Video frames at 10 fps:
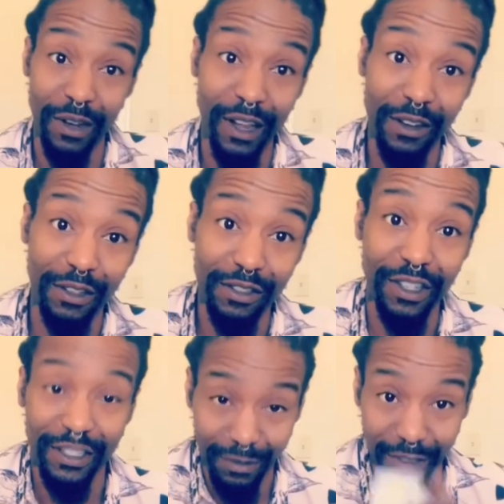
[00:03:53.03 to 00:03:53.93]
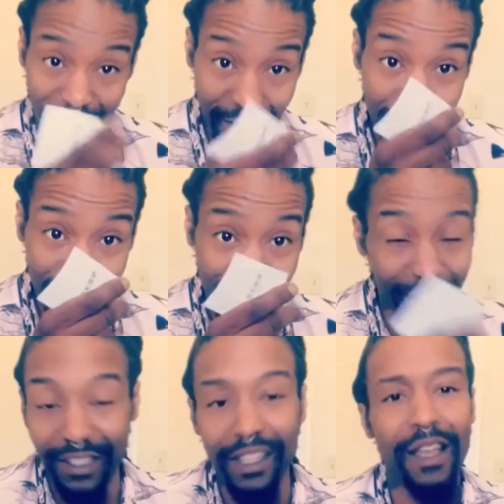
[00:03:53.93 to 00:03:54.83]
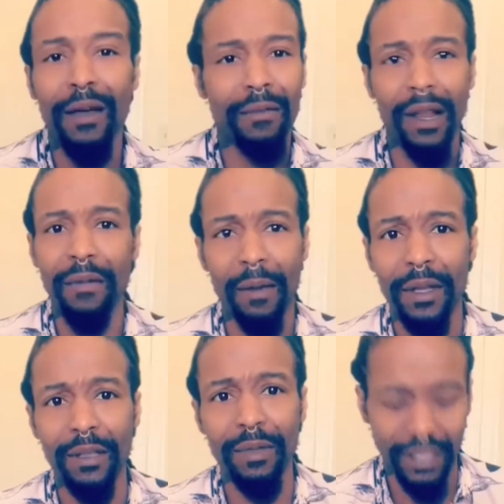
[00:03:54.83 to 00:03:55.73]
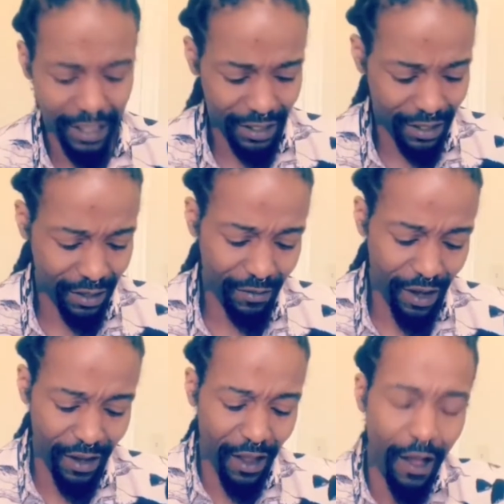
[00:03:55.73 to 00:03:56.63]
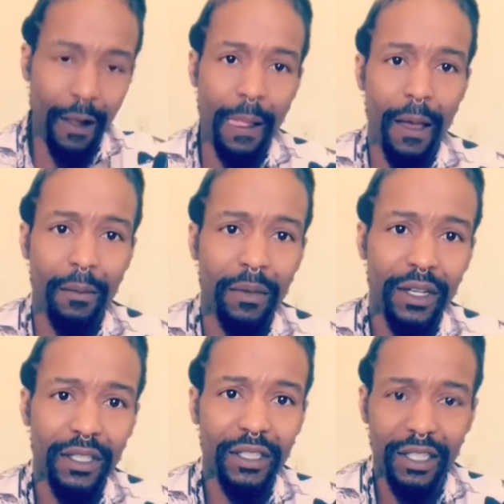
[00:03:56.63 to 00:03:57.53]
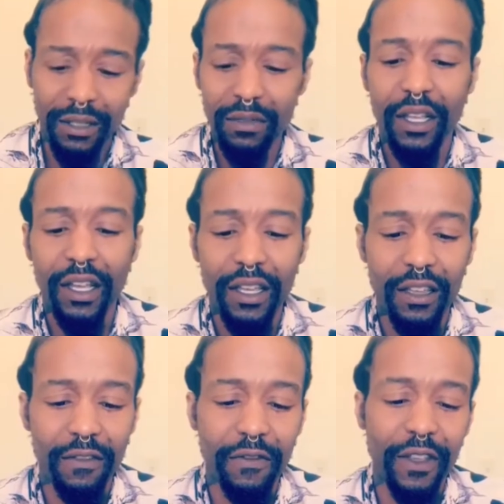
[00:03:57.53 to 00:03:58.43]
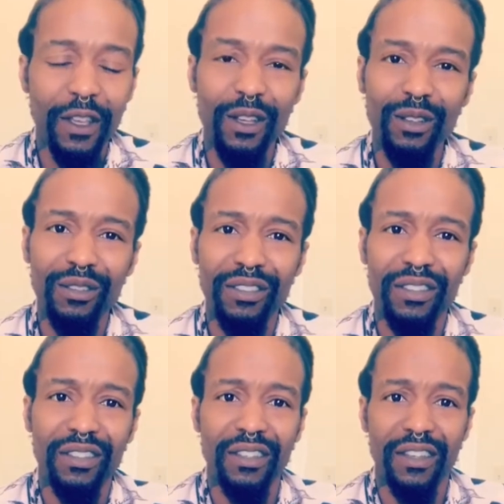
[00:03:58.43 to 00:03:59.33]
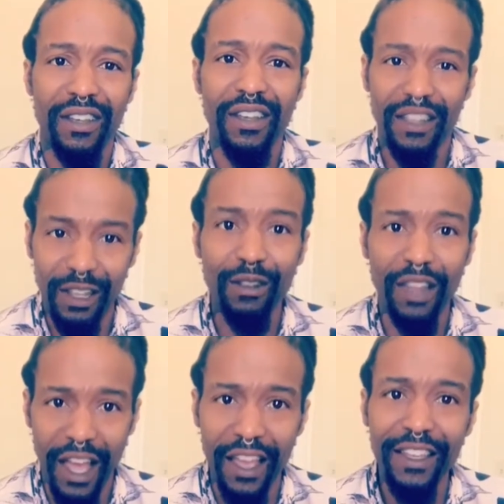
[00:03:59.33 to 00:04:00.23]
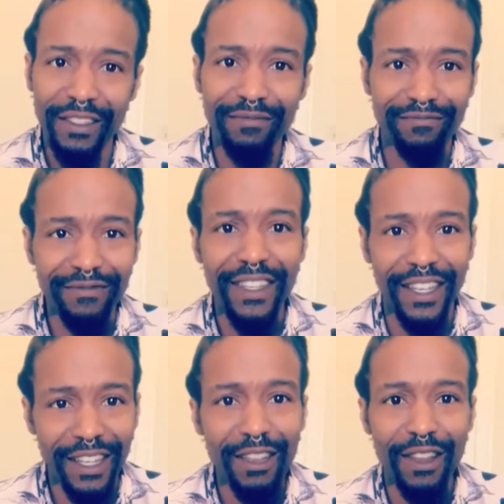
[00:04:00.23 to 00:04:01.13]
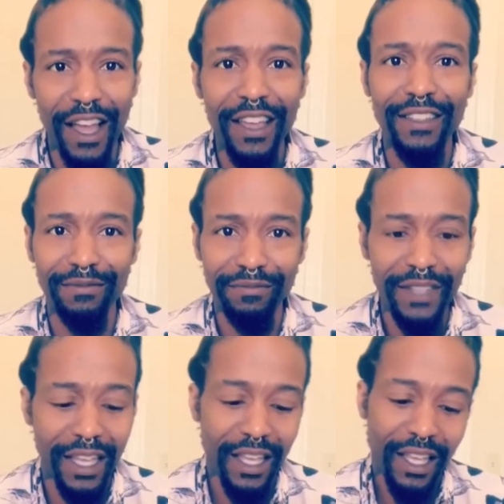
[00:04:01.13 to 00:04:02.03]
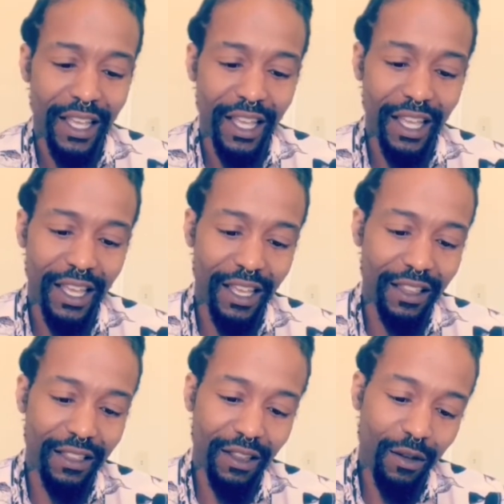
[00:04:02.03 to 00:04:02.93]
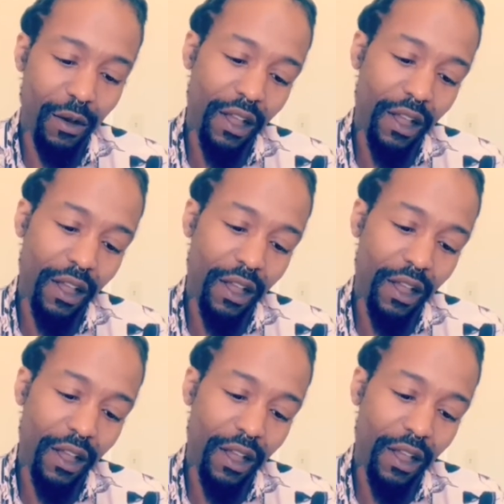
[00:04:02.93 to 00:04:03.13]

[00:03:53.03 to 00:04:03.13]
no instructions, but they gave me instructions. I'm not about to put that together right now. But it seems like it feels a little light. Yeah, a little light. And the quality